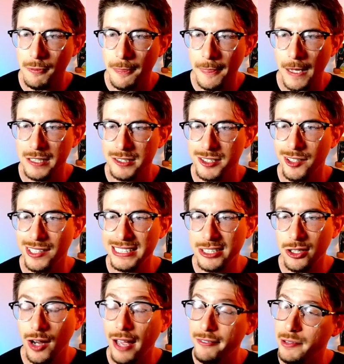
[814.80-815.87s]
So now I still
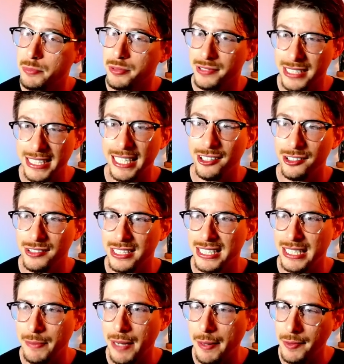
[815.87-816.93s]
have a pretty healthy
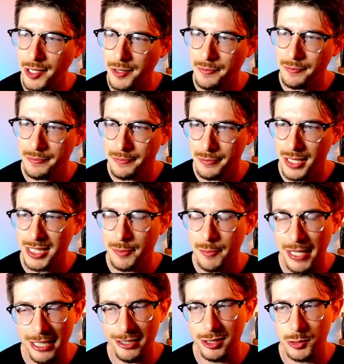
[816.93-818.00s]
Mamo, plus a
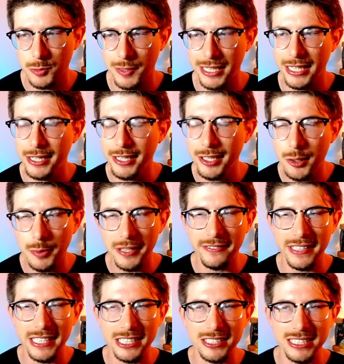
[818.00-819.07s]
Metagross with a little bit of
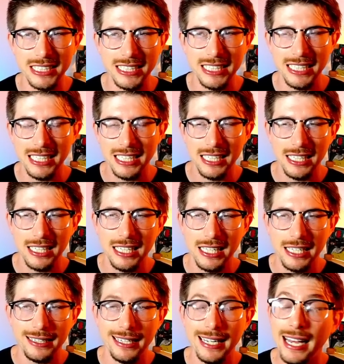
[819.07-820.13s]
energy.
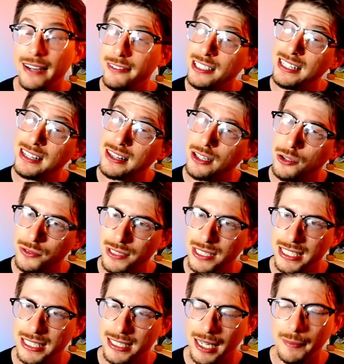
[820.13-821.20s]
Have I
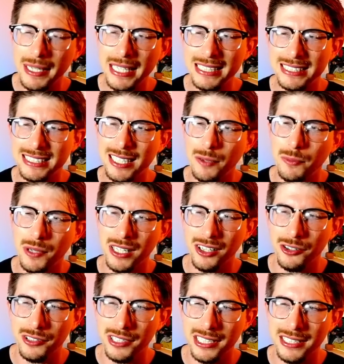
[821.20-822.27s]
loaded? I mean, somewhat
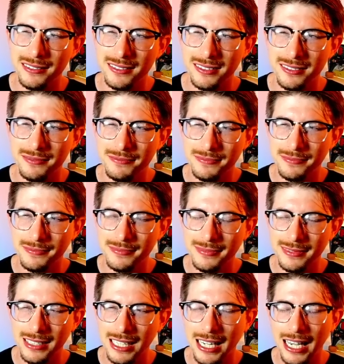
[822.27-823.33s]
loaded.
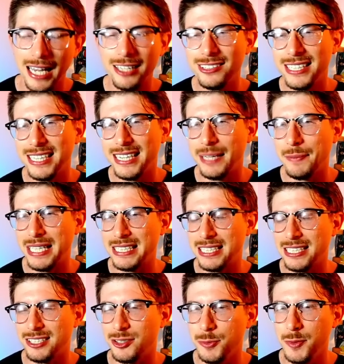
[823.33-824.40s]
I don't think they make it to
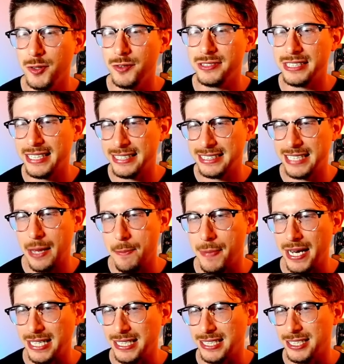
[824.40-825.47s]
2 moves unless they
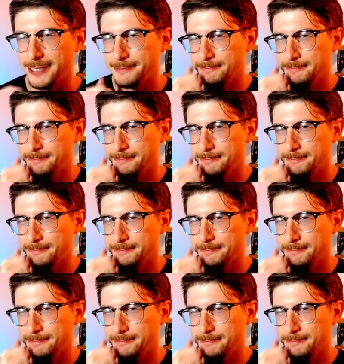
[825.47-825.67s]
bait here.